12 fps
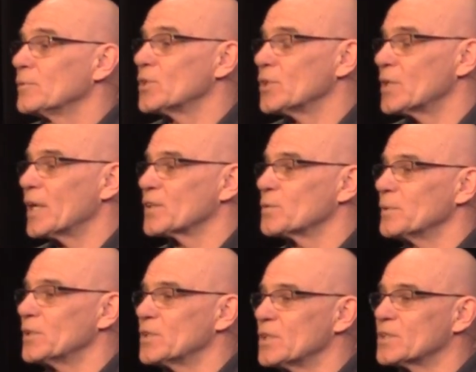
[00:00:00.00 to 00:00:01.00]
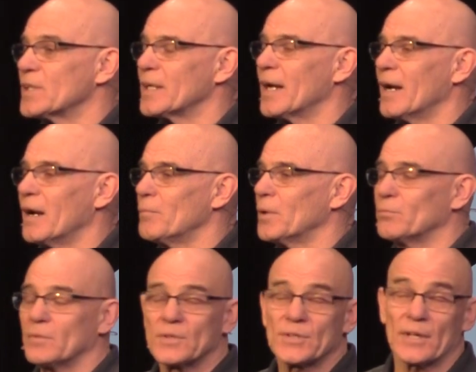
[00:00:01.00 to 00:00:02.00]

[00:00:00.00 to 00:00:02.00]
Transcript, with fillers: and she texted me, and she said, I'm on,